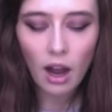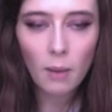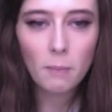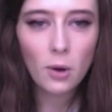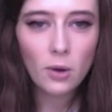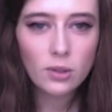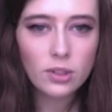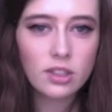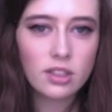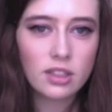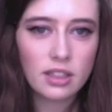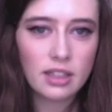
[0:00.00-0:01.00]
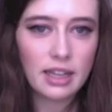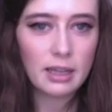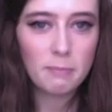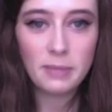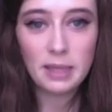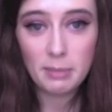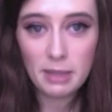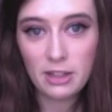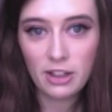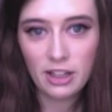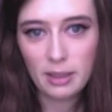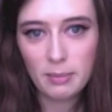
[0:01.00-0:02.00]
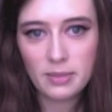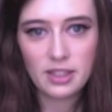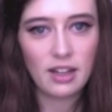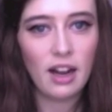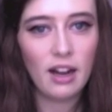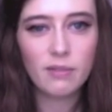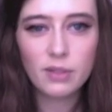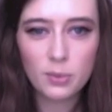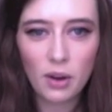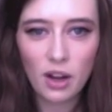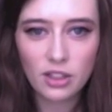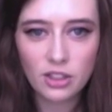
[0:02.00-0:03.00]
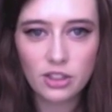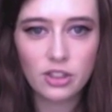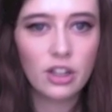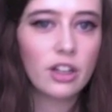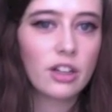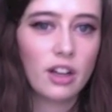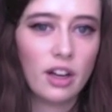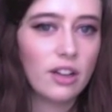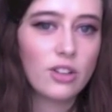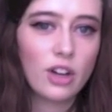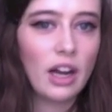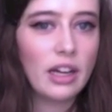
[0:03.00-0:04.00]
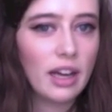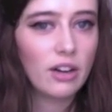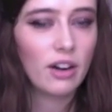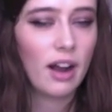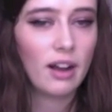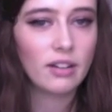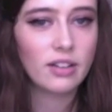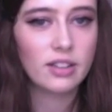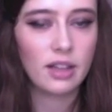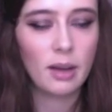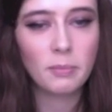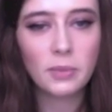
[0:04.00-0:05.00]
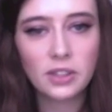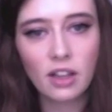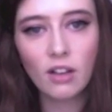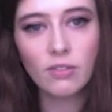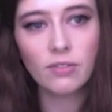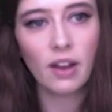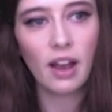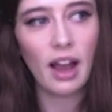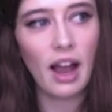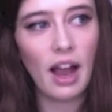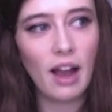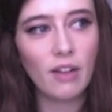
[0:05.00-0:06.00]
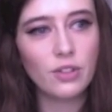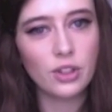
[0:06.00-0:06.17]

Most like BB creams that I've swatched or kind of tried out or had samples of have